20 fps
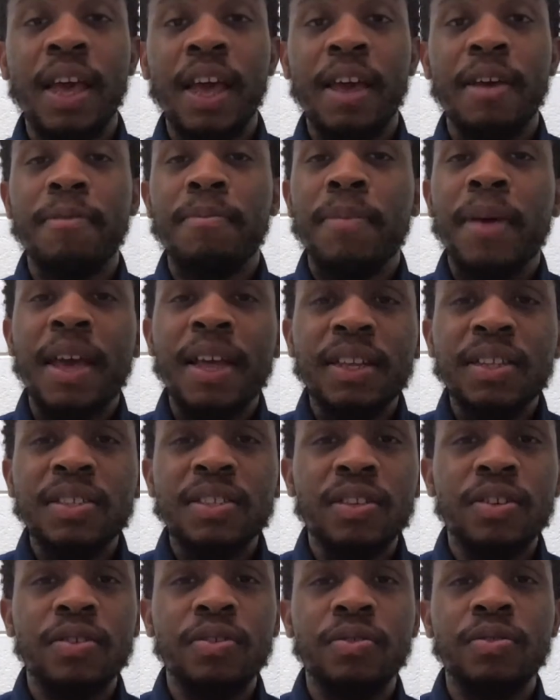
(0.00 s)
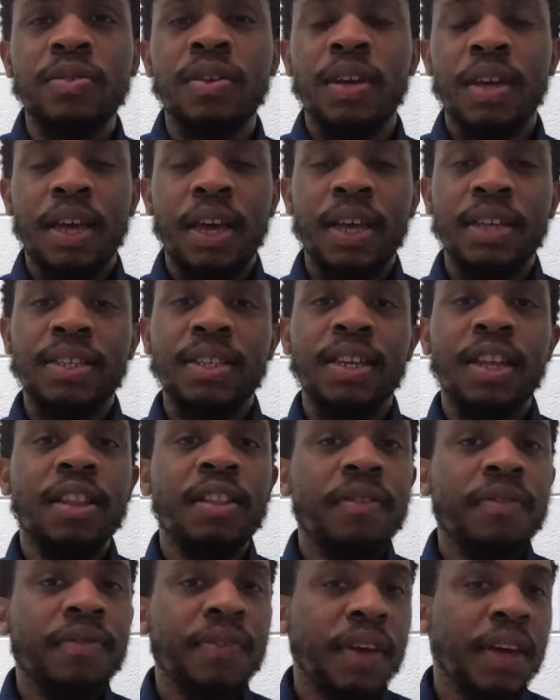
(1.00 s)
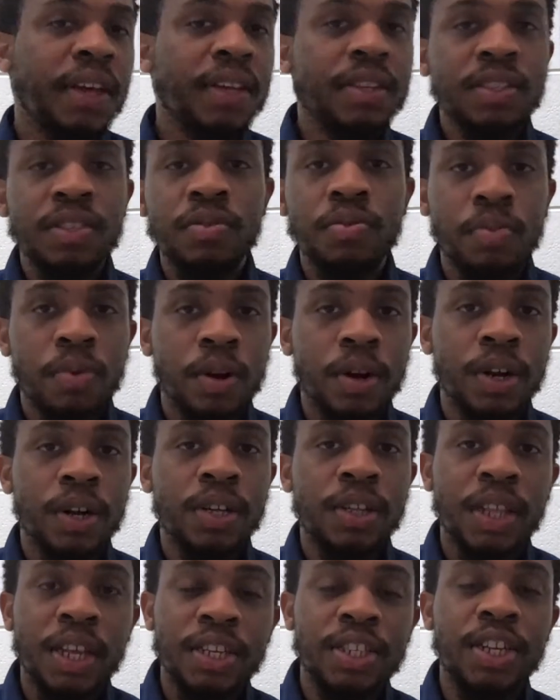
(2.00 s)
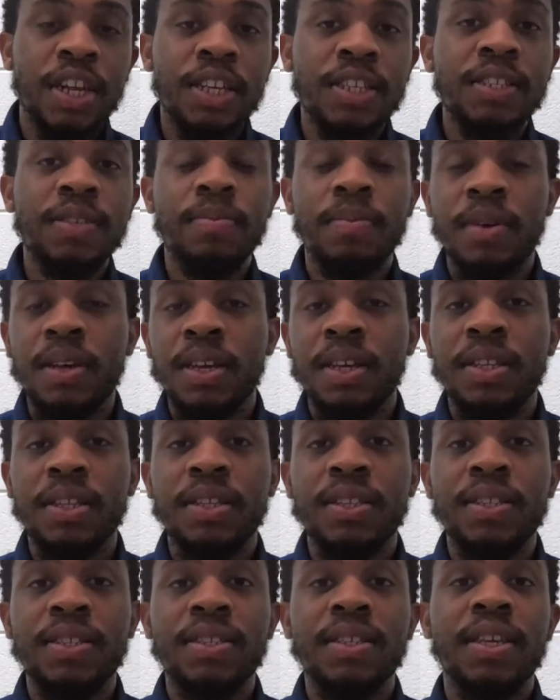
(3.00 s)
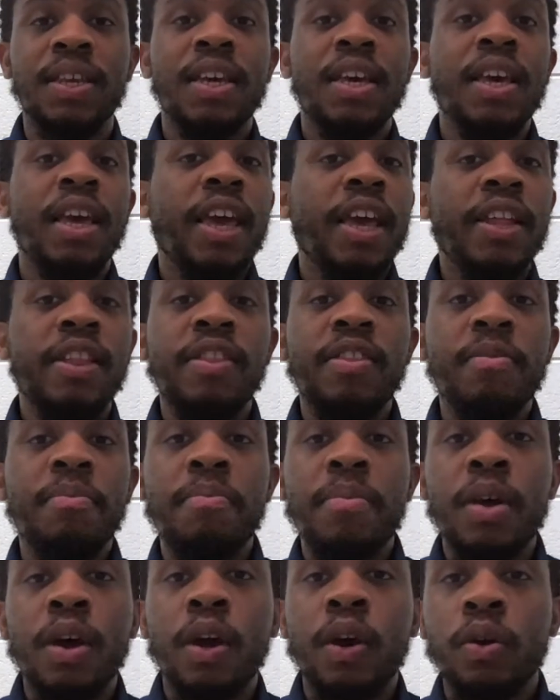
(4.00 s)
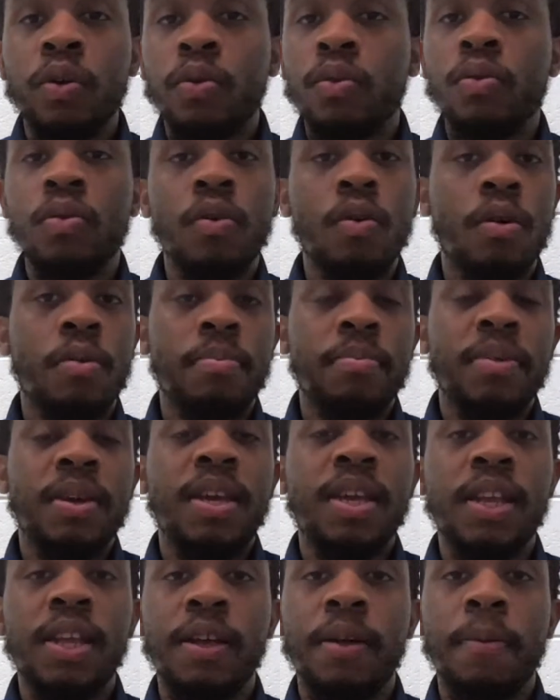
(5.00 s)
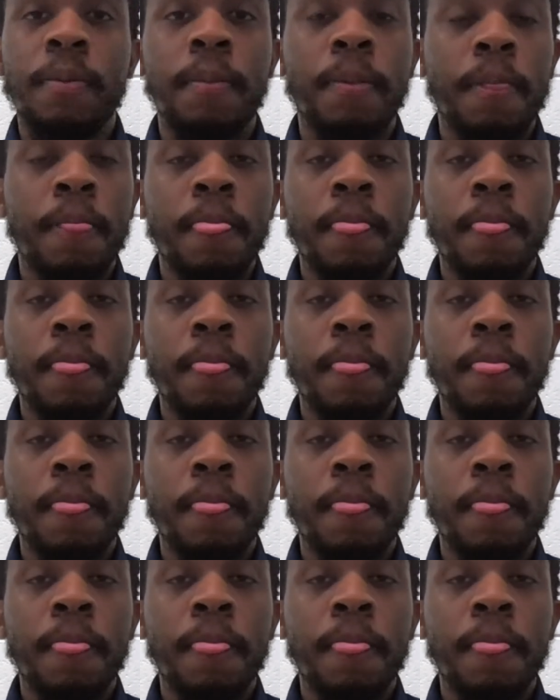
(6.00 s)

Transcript: and mezzo is another fancy word that just means in the middle or medium.